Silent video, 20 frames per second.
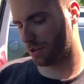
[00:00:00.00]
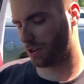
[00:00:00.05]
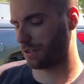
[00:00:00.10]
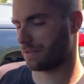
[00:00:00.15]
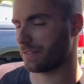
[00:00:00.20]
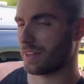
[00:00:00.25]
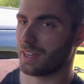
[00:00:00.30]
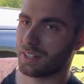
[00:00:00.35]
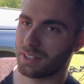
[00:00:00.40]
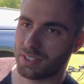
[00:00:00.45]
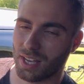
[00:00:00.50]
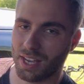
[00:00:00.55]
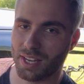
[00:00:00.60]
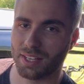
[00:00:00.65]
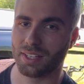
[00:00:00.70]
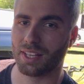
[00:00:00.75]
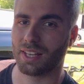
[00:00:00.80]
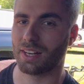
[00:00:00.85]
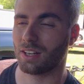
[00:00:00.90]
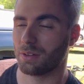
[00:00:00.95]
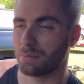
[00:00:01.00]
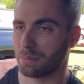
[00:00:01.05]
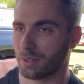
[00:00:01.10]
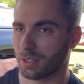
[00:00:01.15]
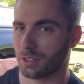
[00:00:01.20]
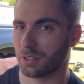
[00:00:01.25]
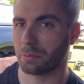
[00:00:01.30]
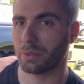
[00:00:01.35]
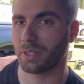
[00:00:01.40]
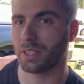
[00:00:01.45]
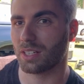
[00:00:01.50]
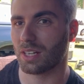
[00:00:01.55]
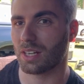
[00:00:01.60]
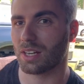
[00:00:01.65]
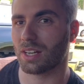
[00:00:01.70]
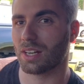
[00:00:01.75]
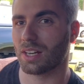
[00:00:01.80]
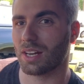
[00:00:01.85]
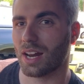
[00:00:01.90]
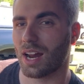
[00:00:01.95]
know if I can tighten that up a little bit
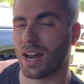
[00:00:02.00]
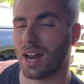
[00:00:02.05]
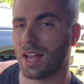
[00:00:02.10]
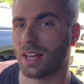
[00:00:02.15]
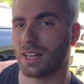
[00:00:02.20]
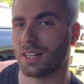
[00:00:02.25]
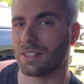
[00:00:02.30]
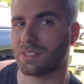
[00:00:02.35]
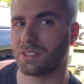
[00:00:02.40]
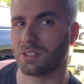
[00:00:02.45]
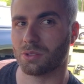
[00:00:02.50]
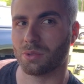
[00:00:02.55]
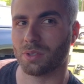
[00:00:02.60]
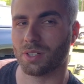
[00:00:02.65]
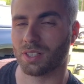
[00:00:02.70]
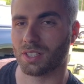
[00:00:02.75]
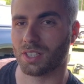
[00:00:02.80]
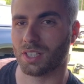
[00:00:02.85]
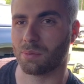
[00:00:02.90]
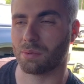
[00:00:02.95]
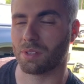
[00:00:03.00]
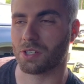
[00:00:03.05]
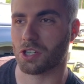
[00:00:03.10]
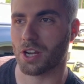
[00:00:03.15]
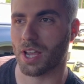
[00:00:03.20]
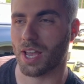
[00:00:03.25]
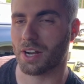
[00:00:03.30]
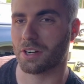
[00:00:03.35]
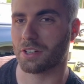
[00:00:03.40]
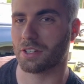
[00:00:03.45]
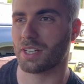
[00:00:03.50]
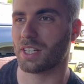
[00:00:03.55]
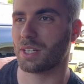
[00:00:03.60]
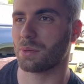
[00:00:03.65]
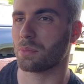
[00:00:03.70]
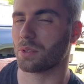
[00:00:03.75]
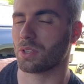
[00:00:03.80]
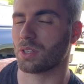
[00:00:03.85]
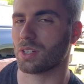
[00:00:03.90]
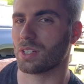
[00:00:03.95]
to keep the chatter down,
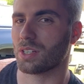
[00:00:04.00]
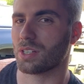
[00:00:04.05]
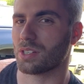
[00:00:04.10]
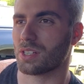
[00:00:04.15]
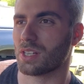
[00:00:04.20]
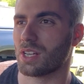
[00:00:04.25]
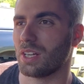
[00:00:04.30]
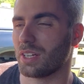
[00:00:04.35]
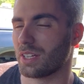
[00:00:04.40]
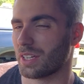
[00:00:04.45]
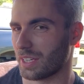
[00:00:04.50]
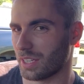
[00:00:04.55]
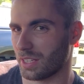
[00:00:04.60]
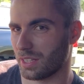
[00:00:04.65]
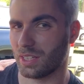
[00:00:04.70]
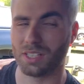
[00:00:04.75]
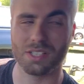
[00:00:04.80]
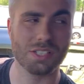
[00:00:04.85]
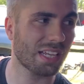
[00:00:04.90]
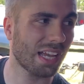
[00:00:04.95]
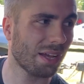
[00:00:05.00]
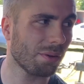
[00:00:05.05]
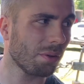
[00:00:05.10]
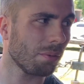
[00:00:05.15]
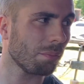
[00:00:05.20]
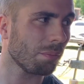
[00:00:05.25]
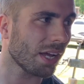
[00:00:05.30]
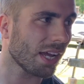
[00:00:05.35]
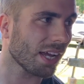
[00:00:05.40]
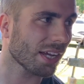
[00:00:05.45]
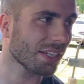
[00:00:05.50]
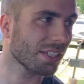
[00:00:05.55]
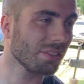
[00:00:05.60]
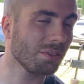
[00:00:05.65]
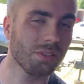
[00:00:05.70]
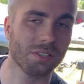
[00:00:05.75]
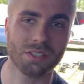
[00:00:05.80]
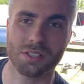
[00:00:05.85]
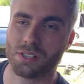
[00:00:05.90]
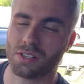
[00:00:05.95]
because at least coming back it
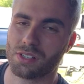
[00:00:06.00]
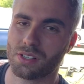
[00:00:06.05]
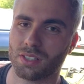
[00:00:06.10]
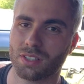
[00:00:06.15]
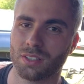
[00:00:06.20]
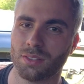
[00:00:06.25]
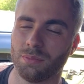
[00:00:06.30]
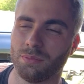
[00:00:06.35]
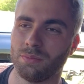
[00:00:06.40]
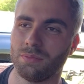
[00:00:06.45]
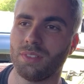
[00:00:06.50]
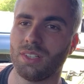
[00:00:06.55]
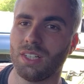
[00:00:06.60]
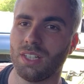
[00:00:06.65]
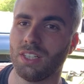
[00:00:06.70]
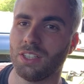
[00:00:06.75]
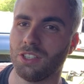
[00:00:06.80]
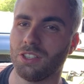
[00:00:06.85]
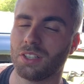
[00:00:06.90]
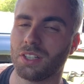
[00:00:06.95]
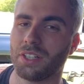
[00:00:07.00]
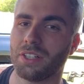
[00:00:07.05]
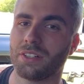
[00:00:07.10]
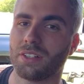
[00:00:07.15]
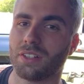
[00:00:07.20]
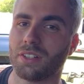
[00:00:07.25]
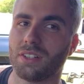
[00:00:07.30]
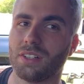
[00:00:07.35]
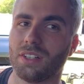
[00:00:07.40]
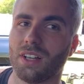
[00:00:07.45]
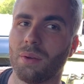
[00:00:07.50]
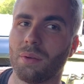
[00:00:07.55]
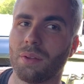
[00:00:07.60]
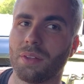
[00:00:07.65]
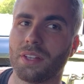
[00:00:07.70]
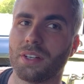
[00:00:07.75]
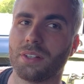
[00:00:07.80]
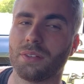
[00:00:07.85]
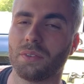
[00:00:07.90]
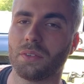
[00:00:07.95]
was you could hear it. I mean
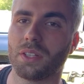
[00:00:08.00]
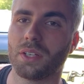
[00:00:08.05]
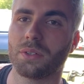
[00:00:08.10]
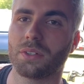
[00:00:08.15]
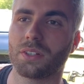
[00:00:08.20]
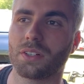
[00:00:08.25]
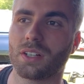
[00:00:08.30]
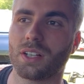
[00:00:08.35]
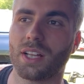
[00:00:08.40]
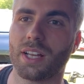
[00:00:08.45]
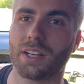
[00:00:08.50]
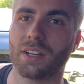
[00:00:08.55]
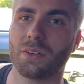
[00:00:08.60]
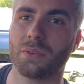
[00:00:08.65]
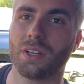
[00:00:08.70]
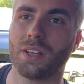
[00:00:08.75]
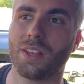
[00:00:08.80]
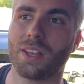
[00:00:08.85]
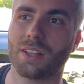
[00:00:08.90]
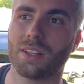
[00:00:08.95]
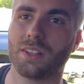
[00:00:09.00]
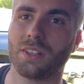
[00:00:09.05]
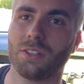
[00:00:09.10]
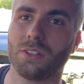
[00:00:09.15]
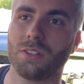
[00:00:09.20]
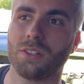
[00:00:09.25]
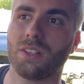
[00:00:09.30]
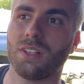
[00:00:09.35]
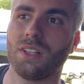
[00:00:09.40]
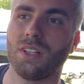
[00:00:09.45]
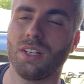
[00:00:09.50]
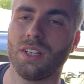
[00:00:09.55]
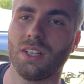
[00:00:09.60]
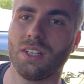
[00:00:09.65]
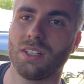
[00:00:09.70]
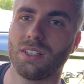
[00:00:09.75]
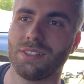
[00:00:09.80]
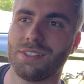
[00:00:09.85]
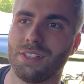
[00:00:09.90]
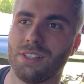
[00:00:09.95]
they were clacking away like a little
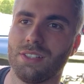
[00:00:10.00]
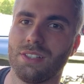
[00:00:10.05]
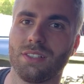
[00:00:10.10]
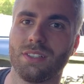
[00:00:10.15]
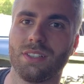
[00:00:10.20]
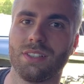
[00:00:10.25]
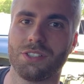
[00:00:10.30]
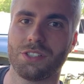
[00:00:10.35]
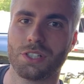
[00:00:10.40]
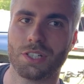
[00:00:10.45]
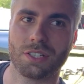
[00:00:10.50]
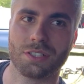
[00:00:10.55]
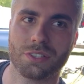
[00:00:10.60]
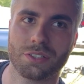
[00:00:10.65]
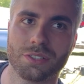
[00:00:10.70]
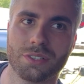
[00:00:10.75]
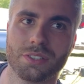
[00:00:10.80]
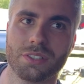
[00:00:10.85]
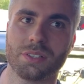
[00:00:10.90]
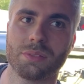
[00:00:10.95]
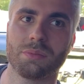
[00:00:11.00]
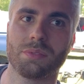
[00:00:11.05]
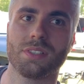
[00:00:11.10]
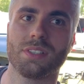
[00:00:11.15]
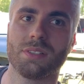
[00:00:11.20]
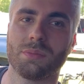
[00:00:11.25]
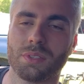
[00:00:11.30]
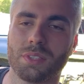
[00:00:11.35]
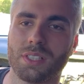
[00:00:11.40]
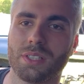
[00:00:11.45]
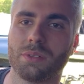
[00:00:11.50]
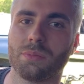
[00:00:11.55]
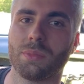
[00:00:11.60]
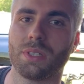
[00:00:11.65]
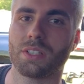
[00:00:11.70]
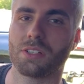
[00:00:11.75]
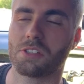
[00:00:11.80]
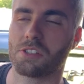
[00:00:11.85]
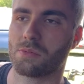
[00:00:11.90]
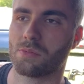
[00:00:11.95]
diesel injector or something. I mean, they were
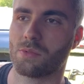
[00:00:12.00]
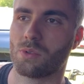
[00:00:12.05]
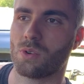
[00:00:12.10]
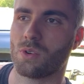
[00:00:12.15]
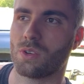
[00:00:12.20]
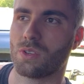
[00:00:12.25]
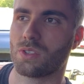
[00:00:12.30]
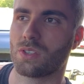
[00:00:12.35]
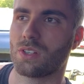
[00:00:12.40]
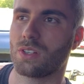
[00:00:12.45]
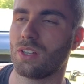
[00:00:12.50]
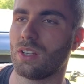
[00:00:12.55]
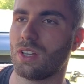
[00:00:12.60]
making some noise.